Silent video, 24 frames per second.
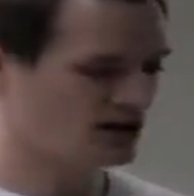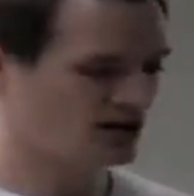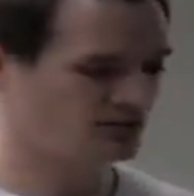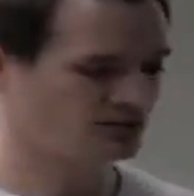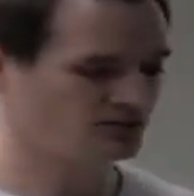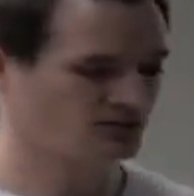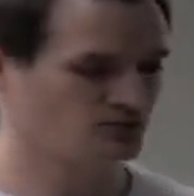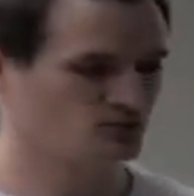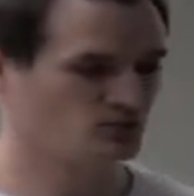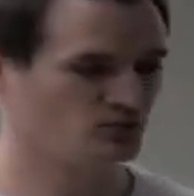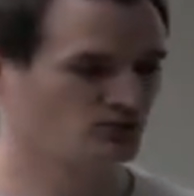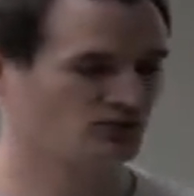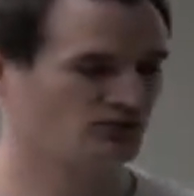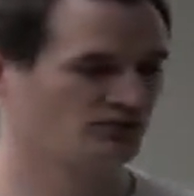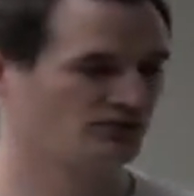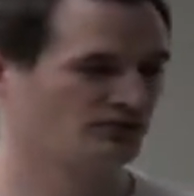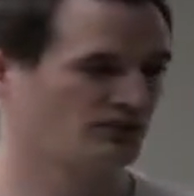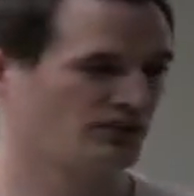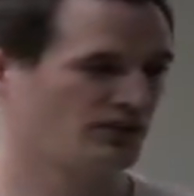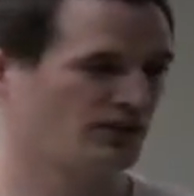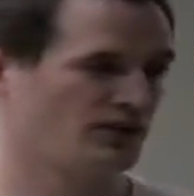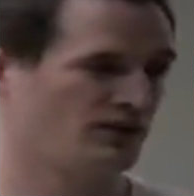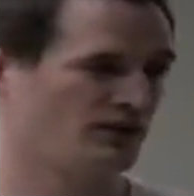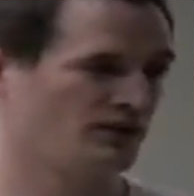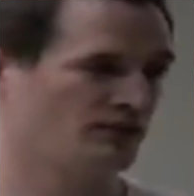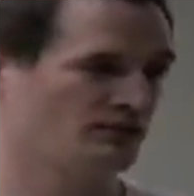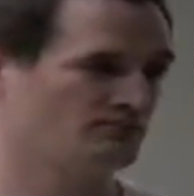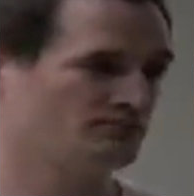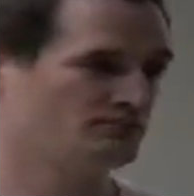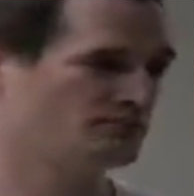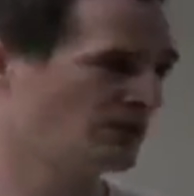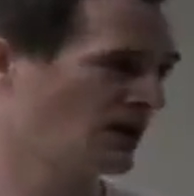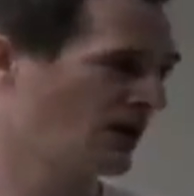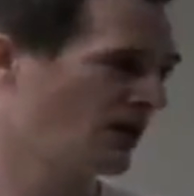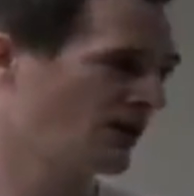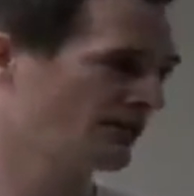So it works
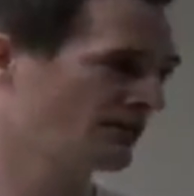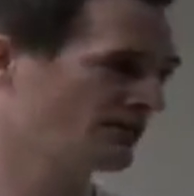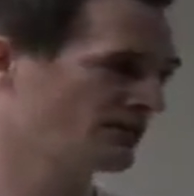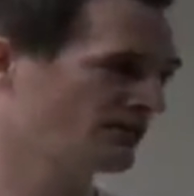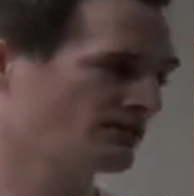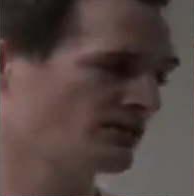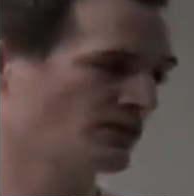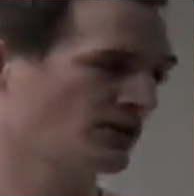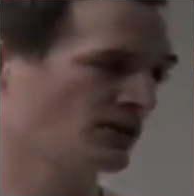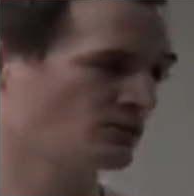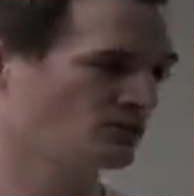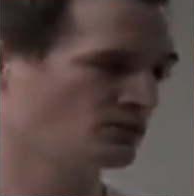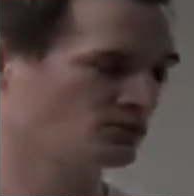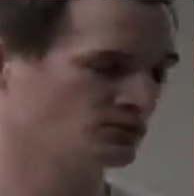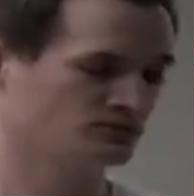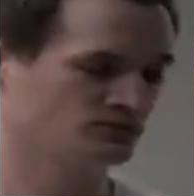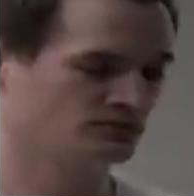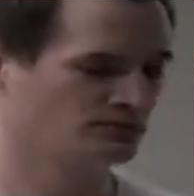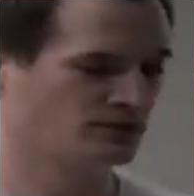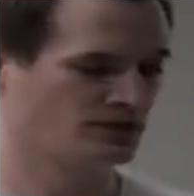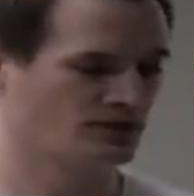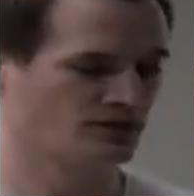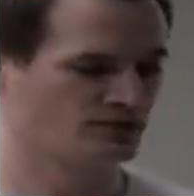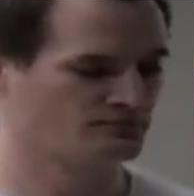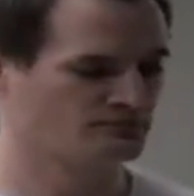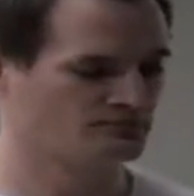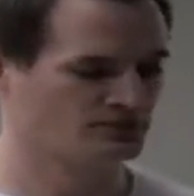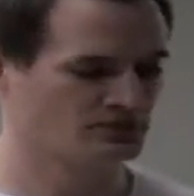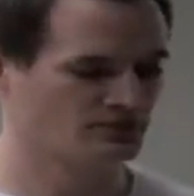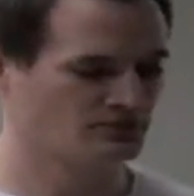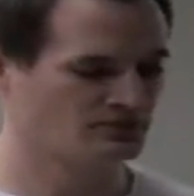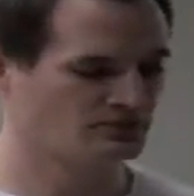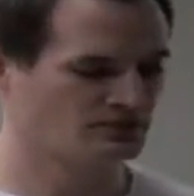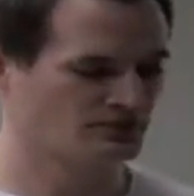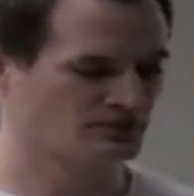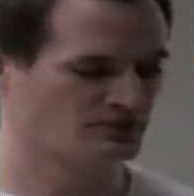behind the firewall,
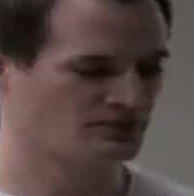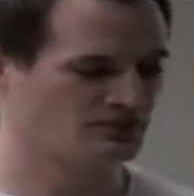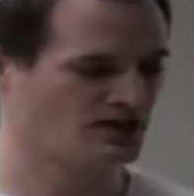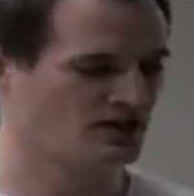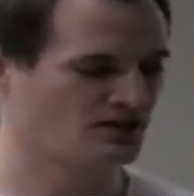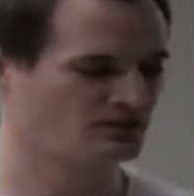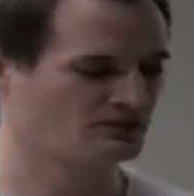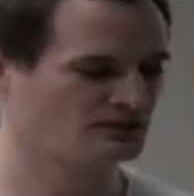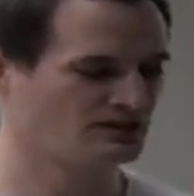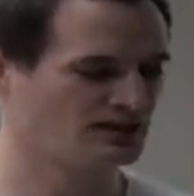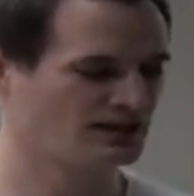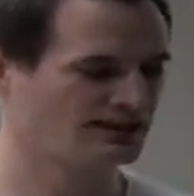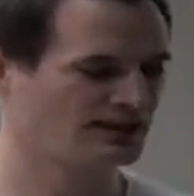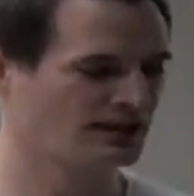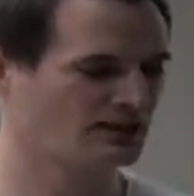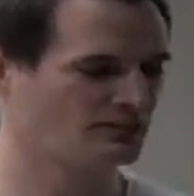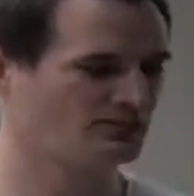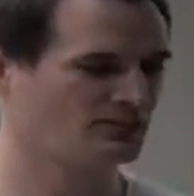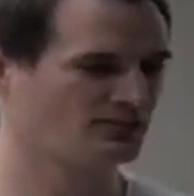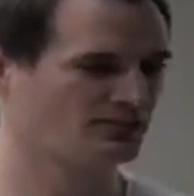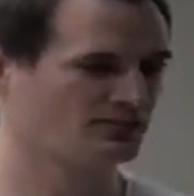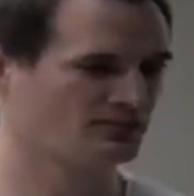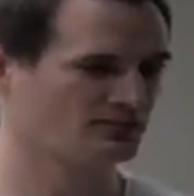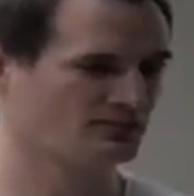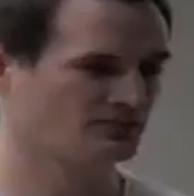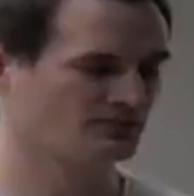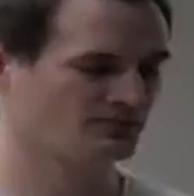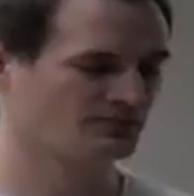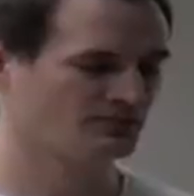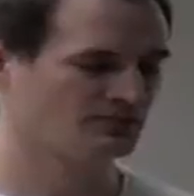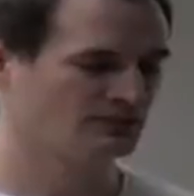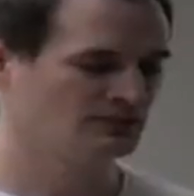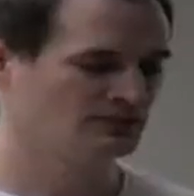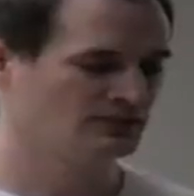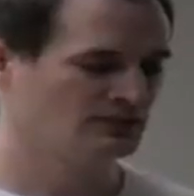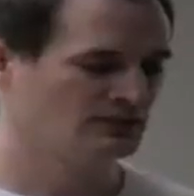on air-gapped systems,
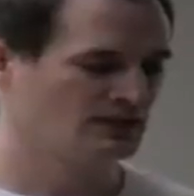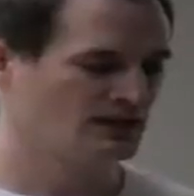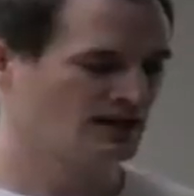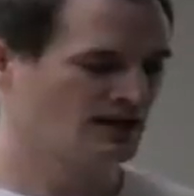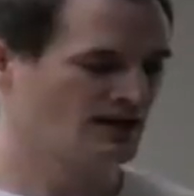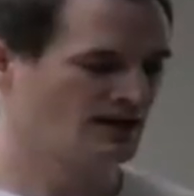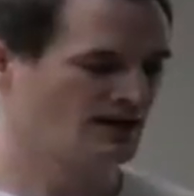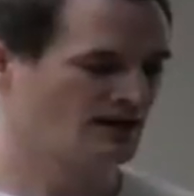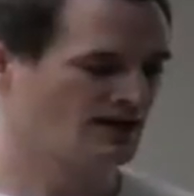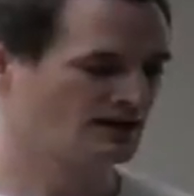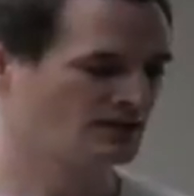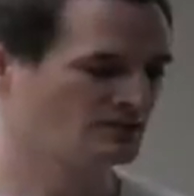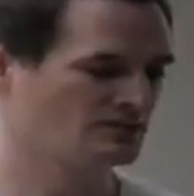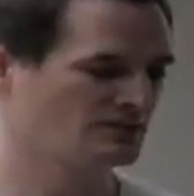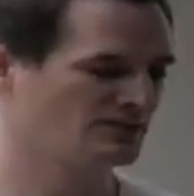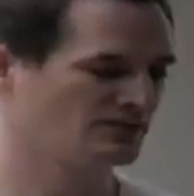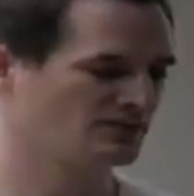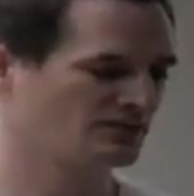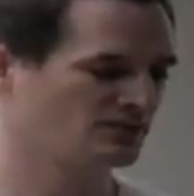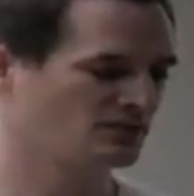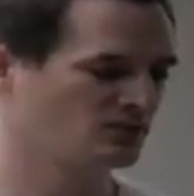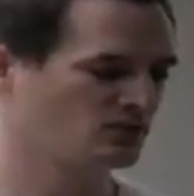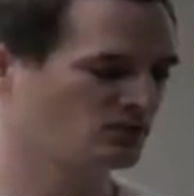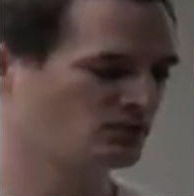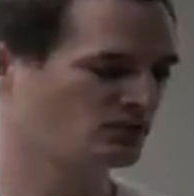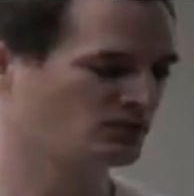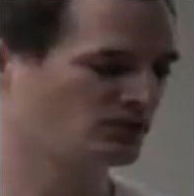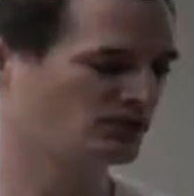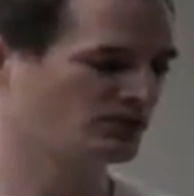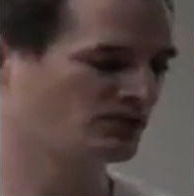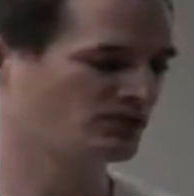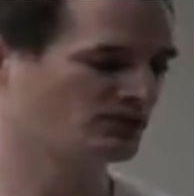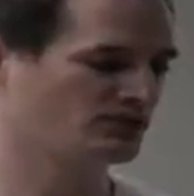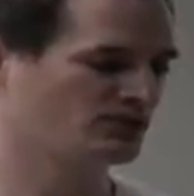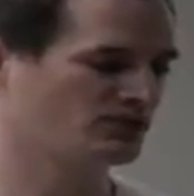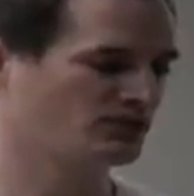and it means that all
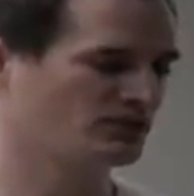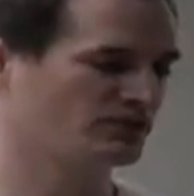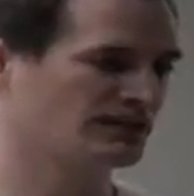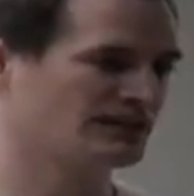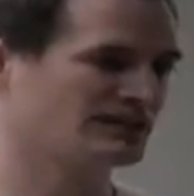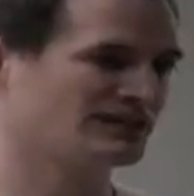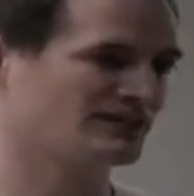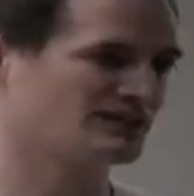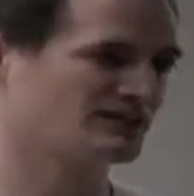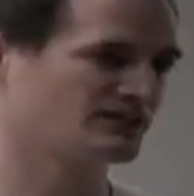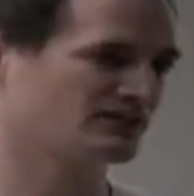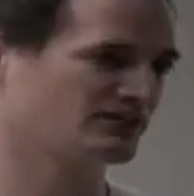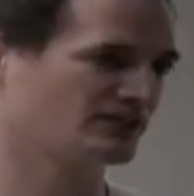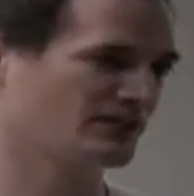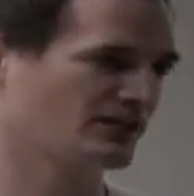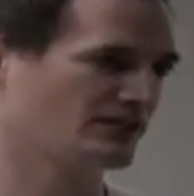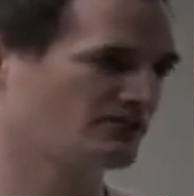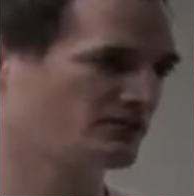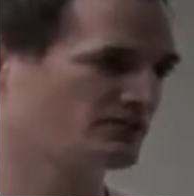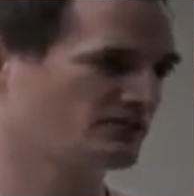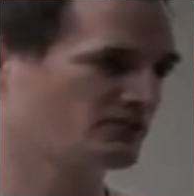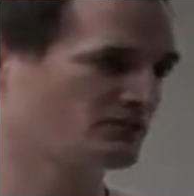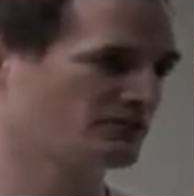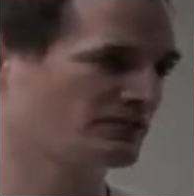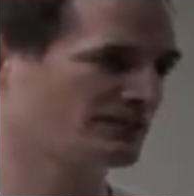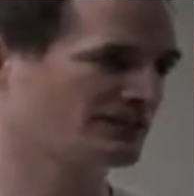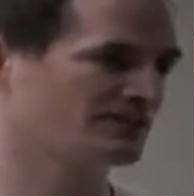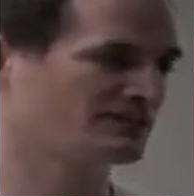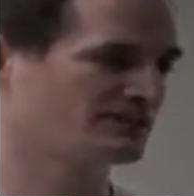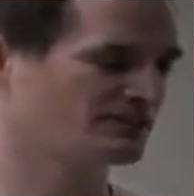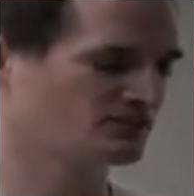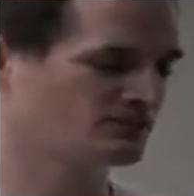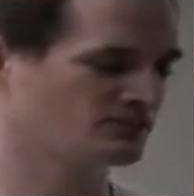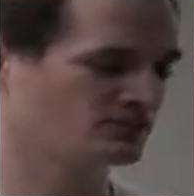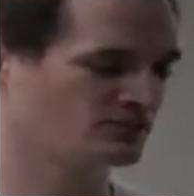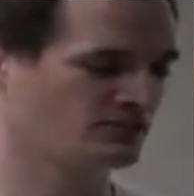the survey data is saved
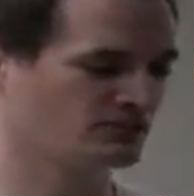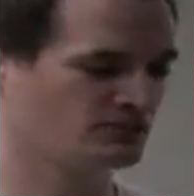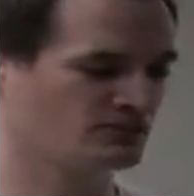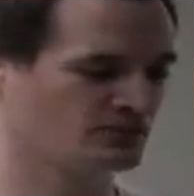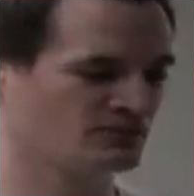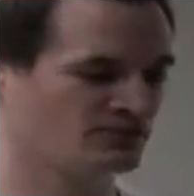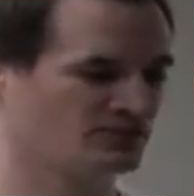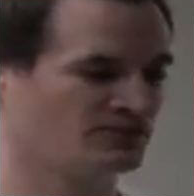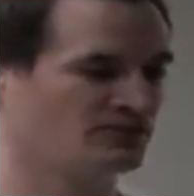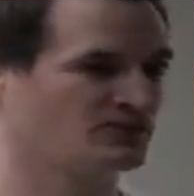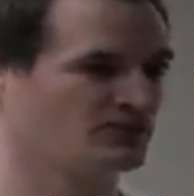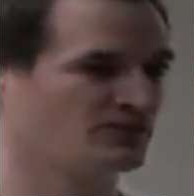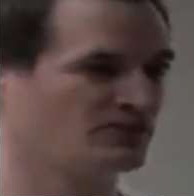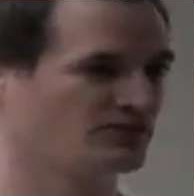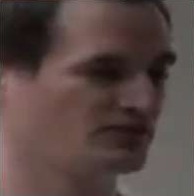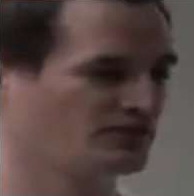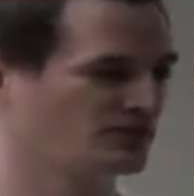within your Confluence instance.